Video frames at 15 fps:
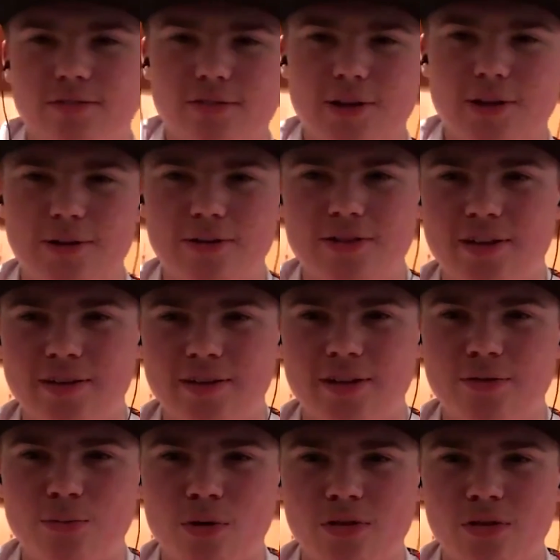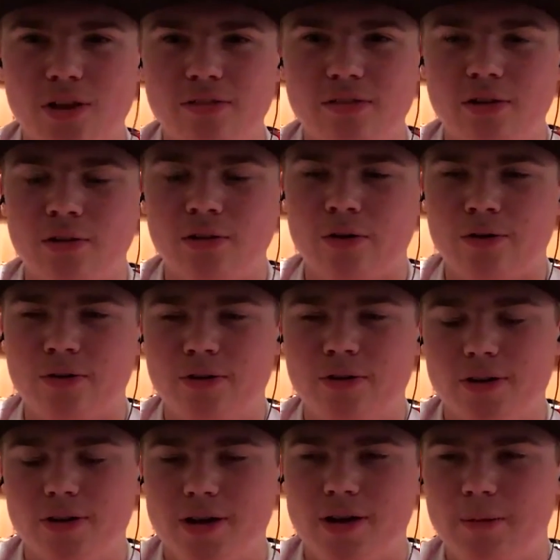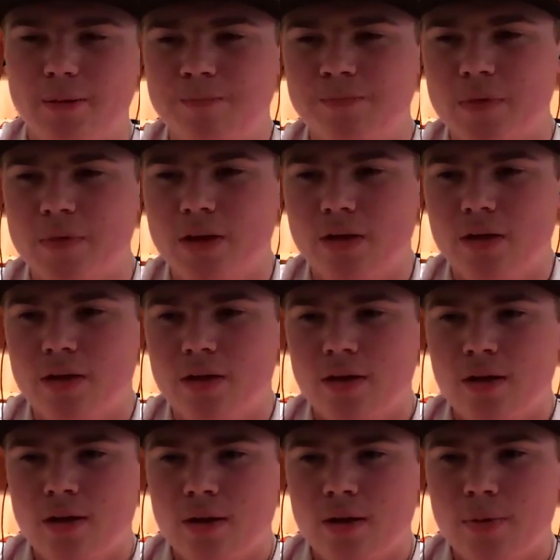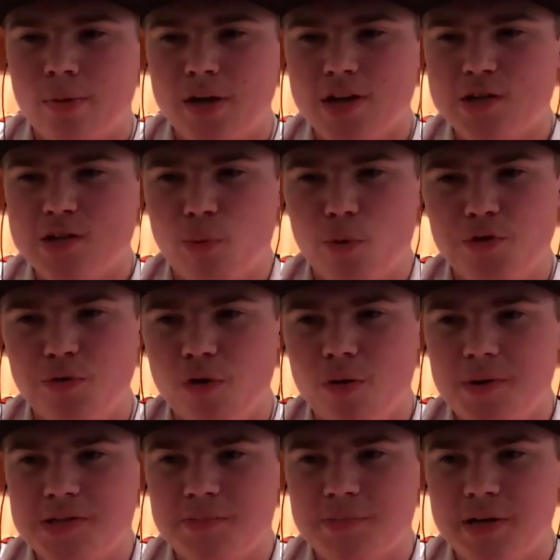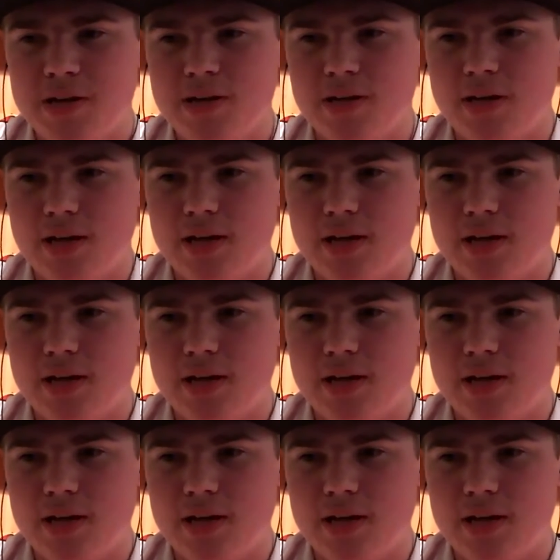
a thing. That's one lesson to learn. But yeah, sports were always big,